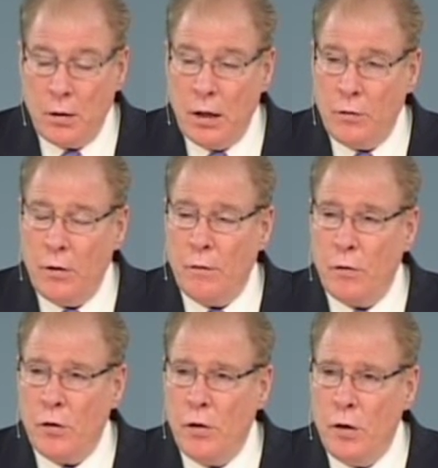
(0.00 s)
The,
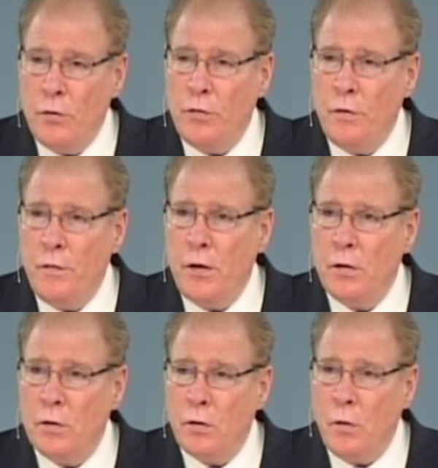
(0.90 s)
for those who
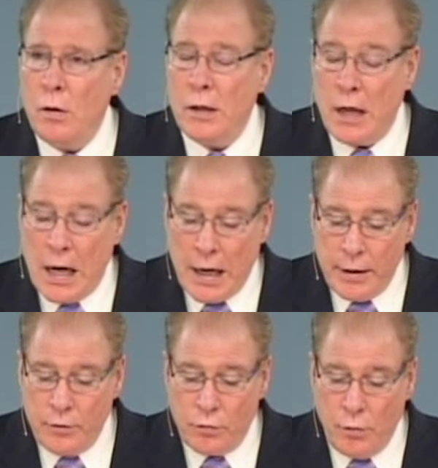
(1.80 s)
fear the Lord, God
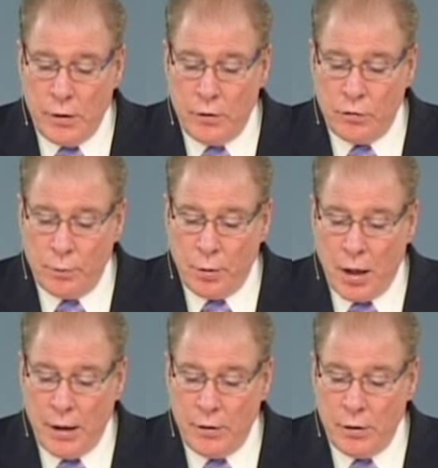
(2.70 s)
is going to
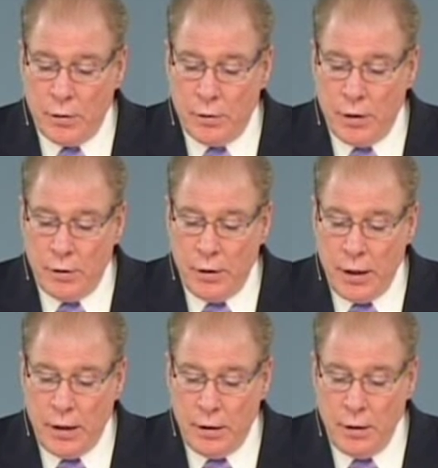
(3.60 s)
supply their, their
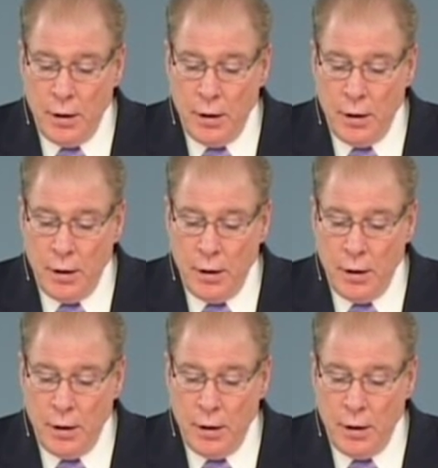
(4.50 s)
need.